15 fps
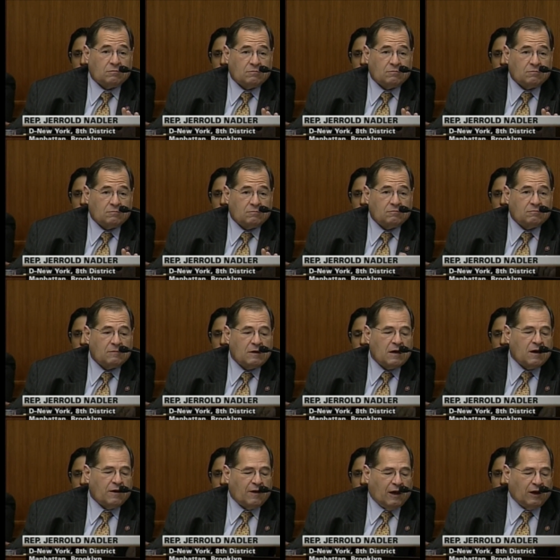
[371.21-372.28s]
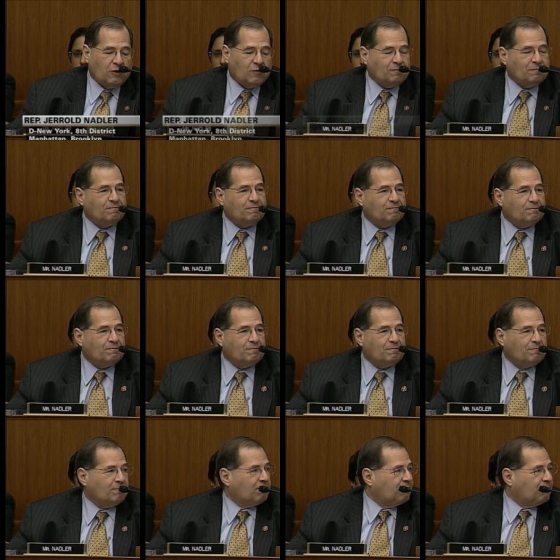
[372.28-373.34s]
Will do so, sir. Thank you.
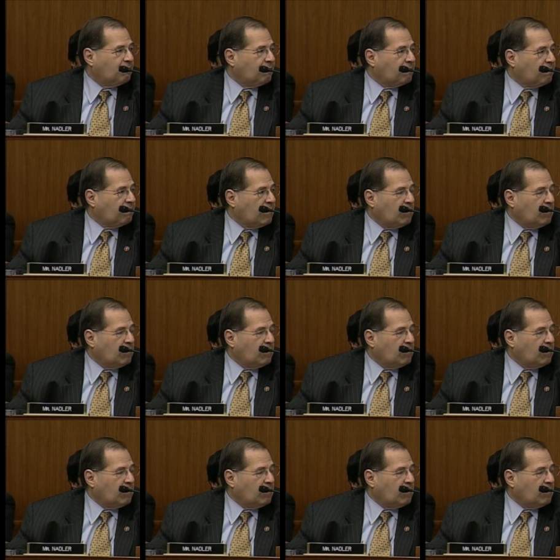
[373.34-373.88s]
Thank